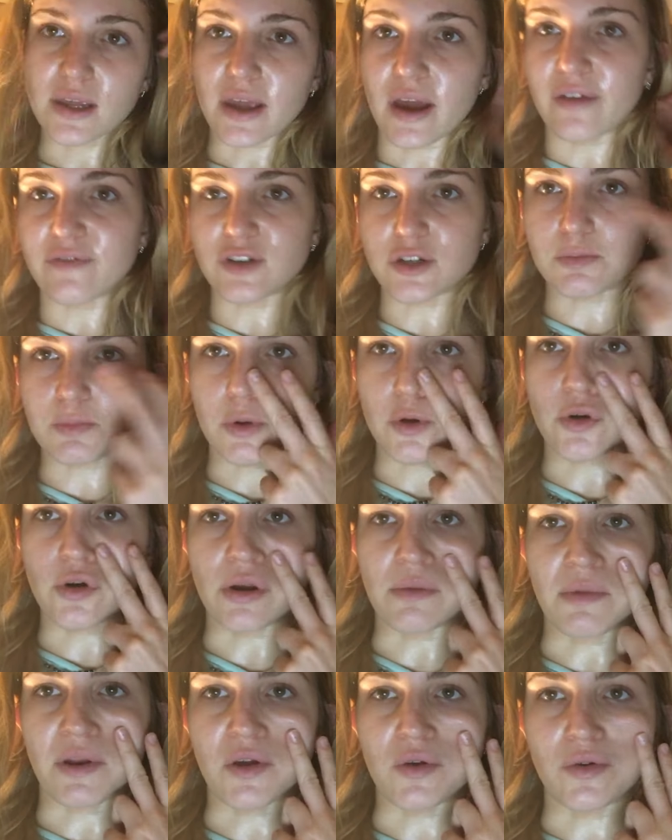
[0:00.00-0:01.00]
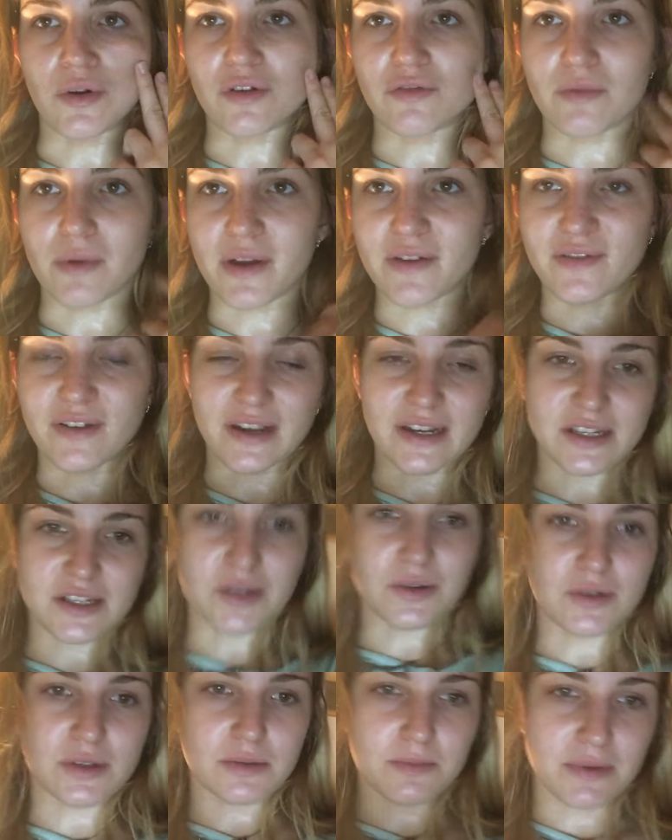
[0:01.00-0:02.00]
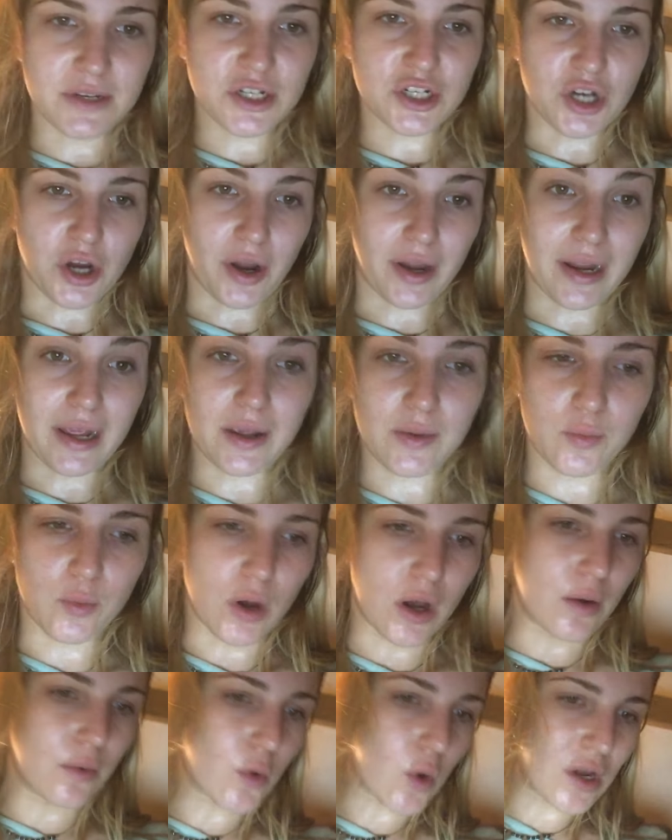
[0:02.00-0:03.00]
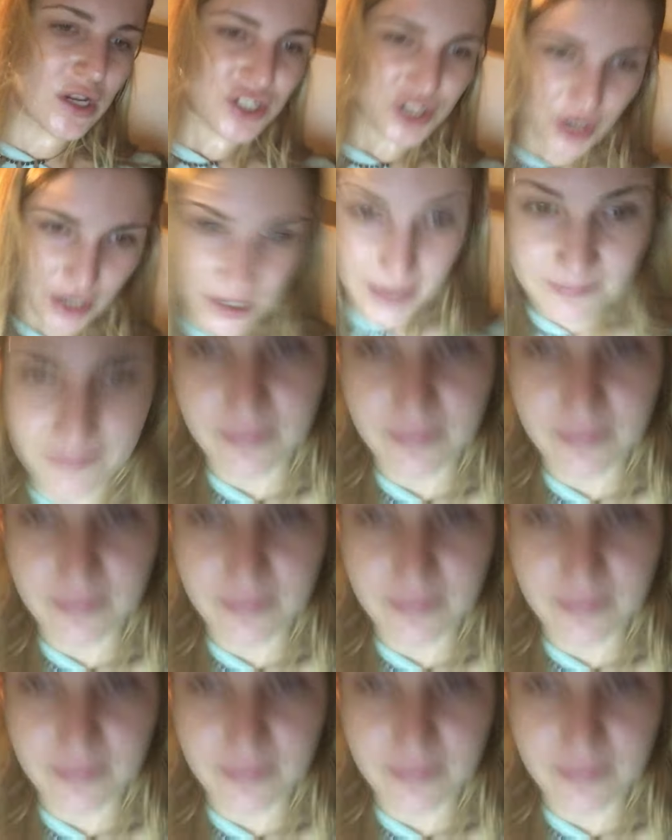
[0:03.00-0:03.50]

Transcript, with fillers: Yeah, I've just put cream like all over my face, so it's a bit shiny, well, quite shiny